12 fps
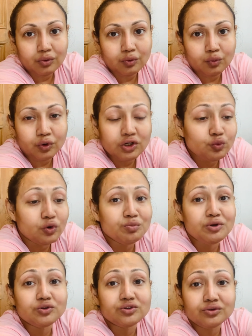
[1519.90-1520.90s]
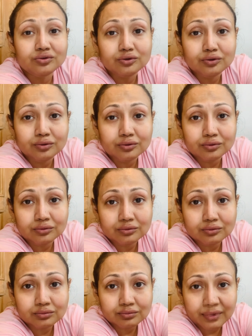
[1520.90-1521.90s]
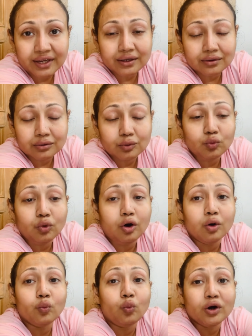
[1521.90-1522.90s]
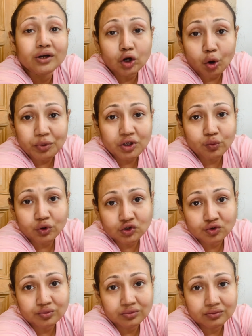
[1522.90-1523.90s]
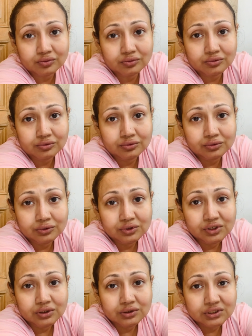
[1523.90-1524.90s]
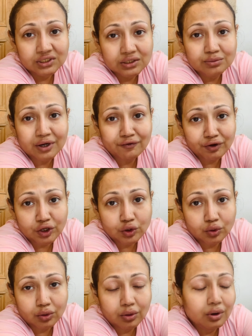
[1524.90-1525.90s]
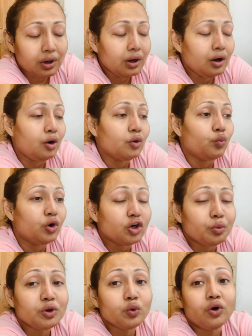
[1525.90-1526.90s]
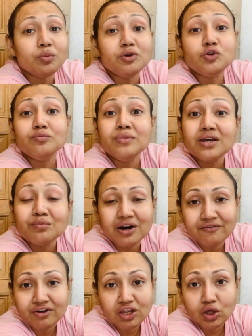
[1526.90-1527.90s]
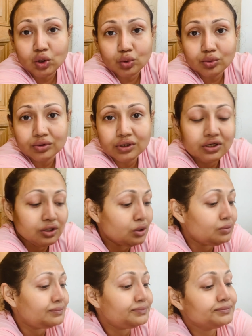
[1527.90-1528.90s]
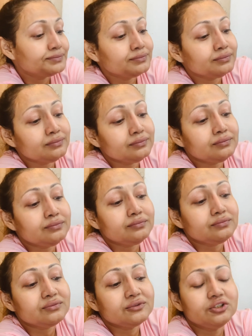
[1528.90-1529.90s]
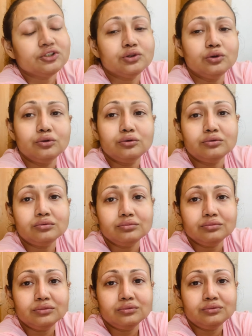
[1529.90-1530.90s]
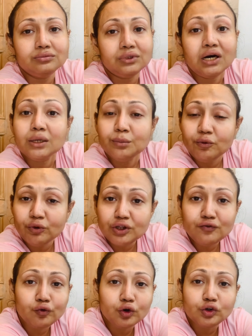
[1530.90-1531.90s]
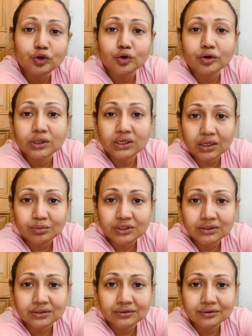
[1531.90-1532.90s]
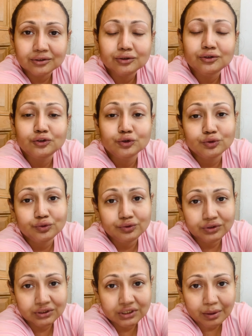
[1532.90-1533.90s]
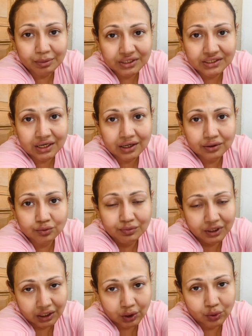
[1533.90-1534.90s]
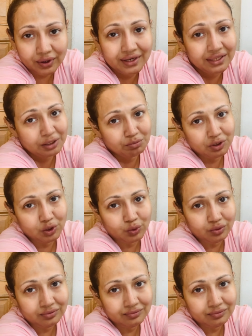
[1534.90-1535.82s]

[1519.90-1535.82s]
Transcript: what you want me to make, on what topic you want to see my video, on what topic you want me to make my video, you know. So I'll be waiting for your comment. To comment down below and let me know.